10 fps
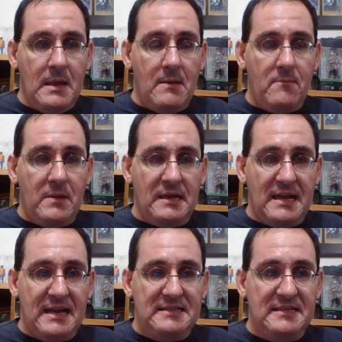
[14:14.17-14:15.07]
but
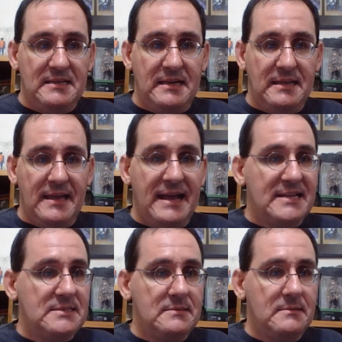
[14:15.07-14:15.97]
yet he
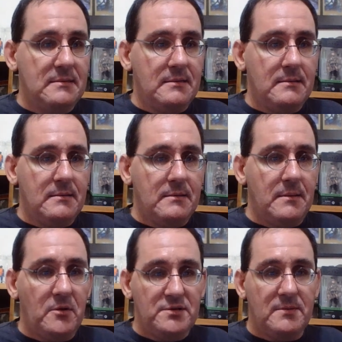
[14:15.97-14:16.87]
lacks the
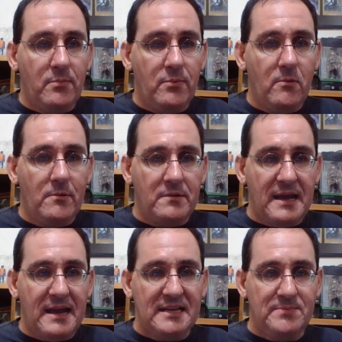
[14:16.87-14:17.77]
most important
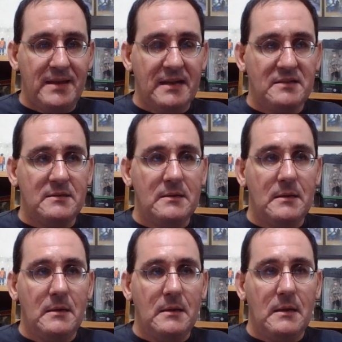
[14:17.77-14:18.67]
aspect
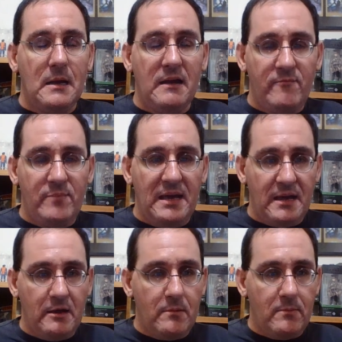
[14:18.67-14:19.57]
of being a
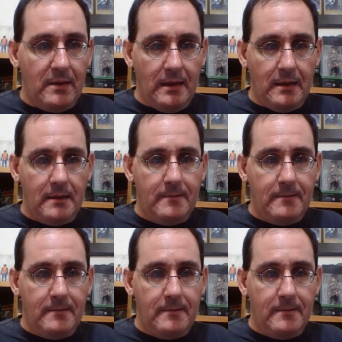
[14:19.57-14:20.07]
human being,